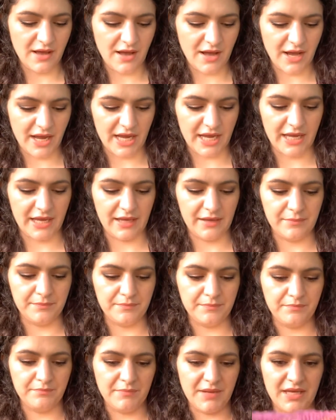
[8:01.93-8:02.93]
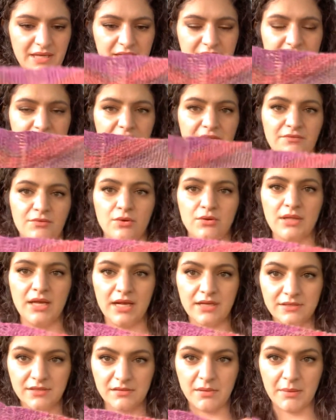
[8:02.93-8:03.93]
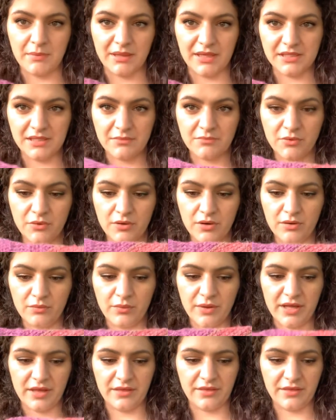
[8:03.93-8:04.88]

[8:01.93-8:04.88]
I made a set of rollags on my blending board